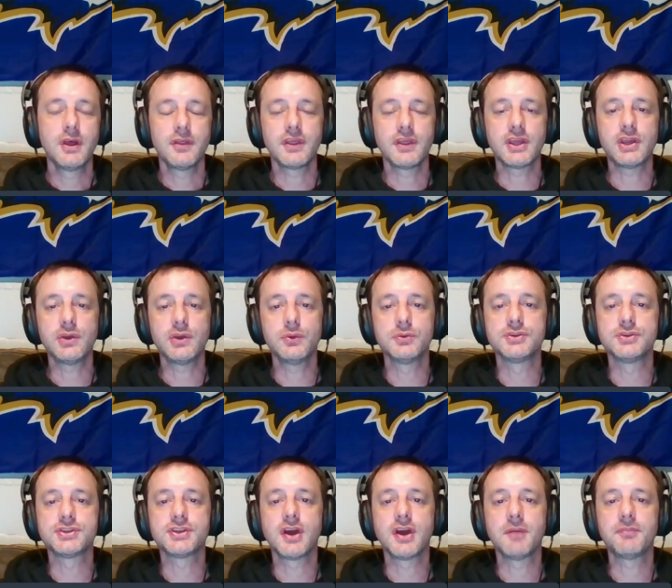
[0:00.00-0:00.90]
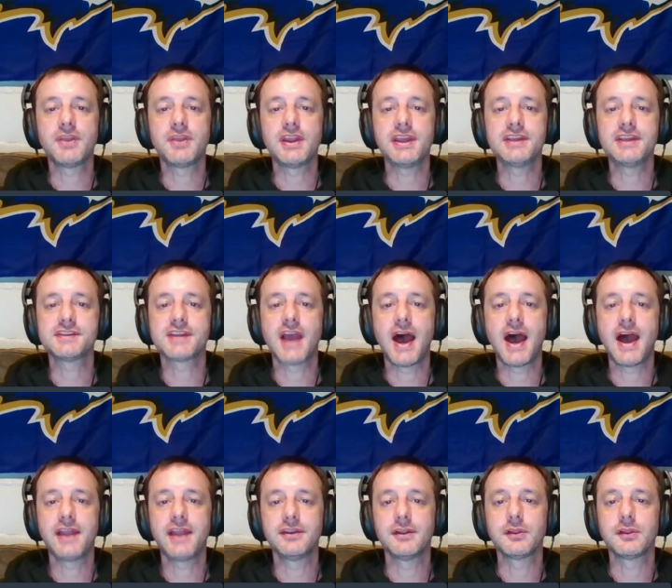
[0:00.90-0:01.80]
the huge jump that he's
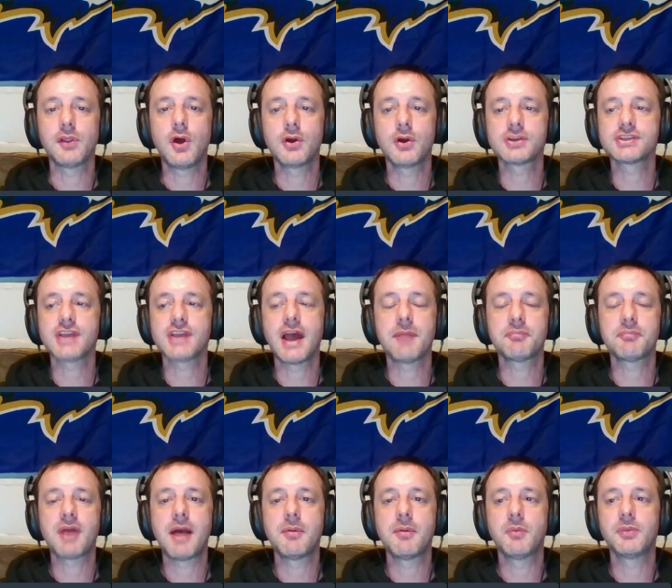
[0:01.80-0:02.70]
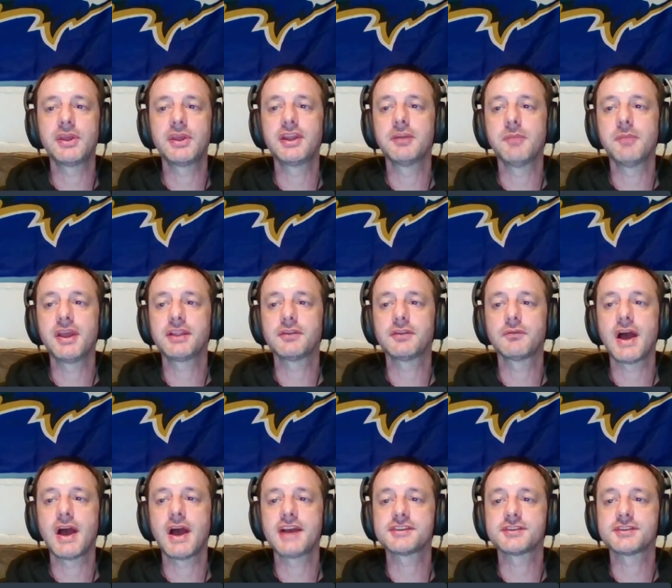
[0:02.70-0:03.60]
got and the long shot probably to make the
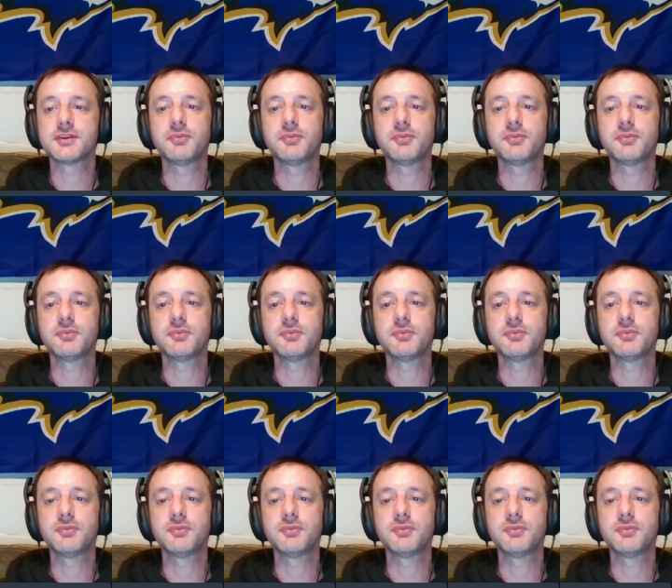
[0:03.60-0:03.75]
roster.